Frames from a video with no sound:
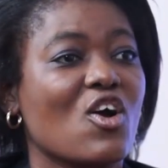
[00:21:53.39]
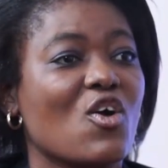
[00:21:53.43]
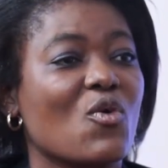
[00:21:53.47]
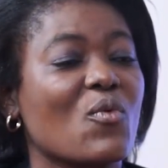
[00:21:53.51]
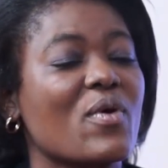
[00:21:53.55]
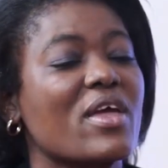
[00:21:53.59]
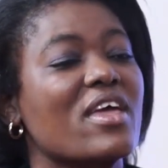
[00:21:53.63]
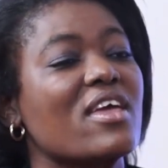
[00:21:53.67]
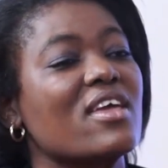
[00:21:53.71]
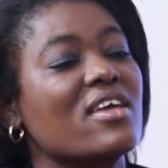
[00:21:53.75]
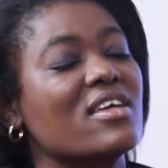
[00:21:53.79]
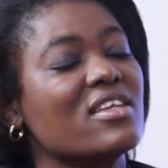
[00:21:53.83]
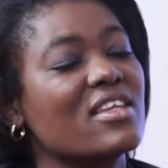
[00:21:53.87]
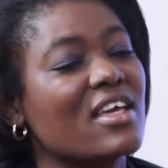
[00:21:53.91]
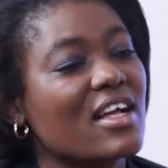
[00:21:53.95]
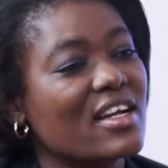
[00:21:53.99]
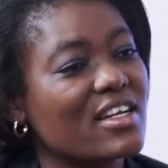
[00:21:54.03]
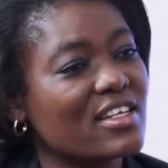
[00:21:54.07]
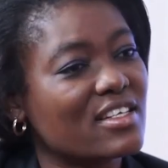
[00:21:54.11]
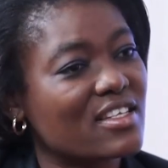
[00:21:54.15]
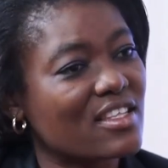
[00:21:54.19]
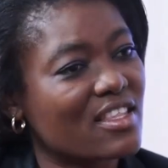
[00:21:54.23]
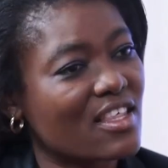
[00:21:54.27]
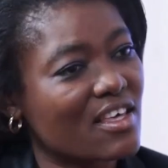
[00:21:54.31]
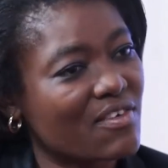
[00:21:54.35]
we
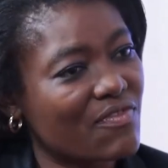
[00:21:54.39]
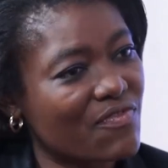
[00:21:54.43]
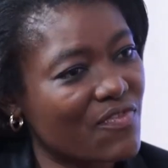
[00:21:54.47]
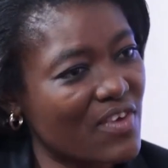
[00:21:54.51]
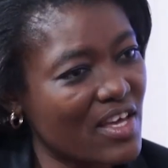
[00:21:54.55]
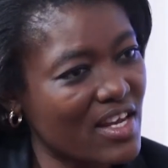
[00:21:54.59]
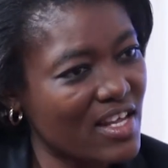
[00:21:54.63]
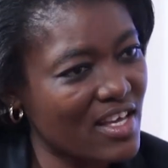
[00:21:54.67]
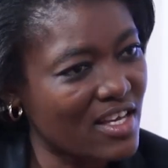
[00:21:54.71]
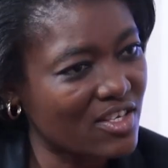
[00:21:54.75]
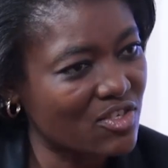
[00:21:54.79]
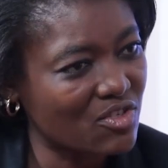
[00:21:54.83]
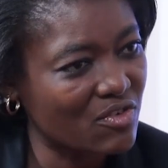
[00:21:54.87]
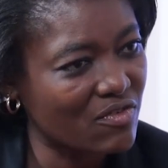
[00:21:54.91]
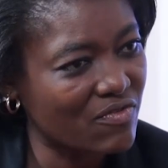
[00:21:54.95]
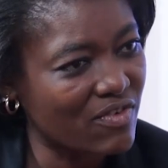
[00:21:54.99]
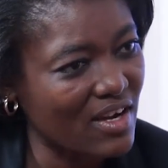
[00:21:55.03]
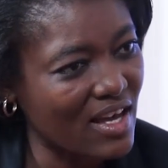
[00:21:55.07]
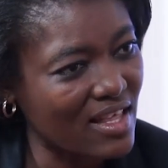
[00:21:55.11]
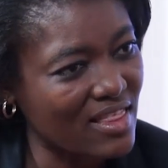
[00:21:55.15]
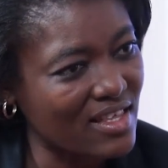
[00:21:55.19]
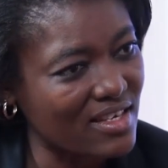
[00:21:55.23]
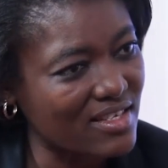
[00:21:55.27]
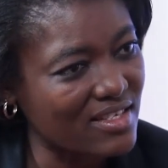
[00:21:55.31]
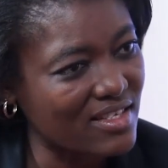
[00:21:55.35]
inherit the failures of
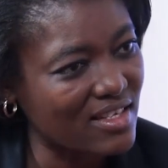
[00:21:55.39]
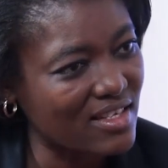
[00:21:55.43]
other